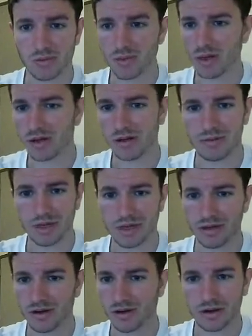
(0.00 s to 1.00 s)
We'd all
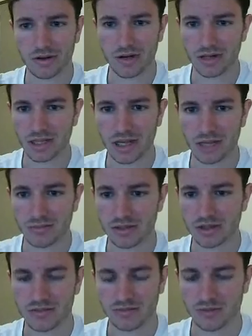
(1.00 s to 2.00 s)
be all across
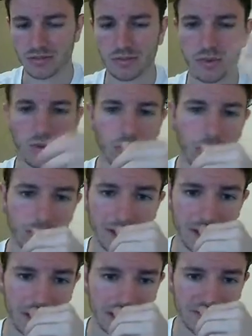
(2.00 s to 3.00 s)
campus from where we
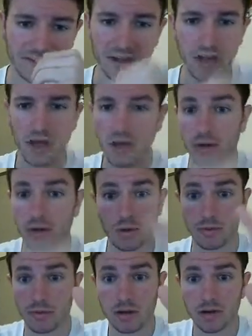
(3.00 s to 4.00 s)
lived, but
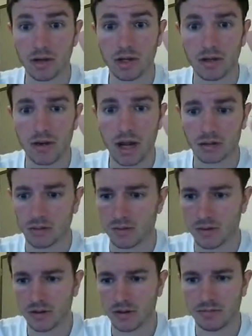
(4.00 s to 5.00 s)
we'd be able to interact.
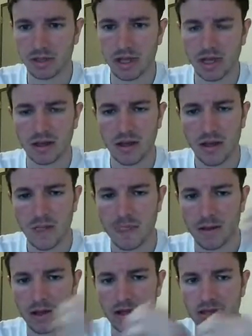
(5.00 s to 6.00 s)
We'd be able to play.
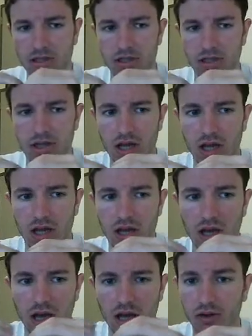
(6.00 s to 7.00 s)
And it's just
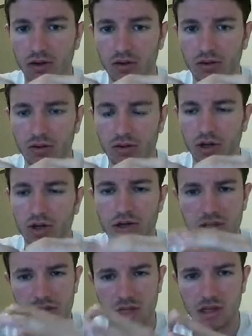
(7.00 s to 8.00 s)
how
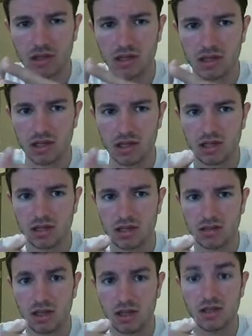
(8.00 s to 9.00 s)
understanding this
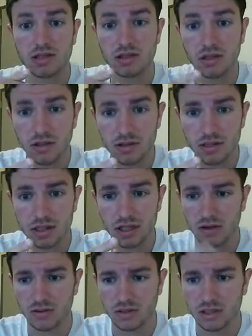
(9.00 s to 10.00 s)
as that it's a literacy,
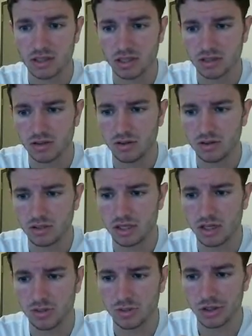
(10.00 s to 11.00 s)
how it's a technology
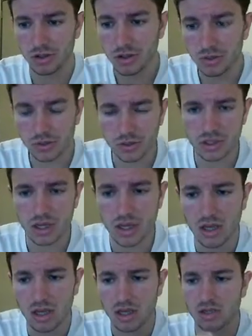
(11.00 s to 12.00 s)
that we use
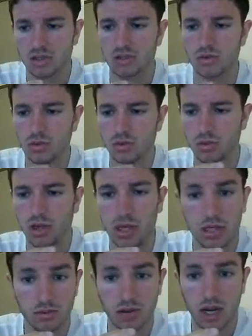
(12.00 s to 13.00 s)
to
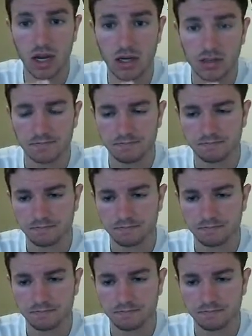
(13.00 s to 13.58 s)
interact,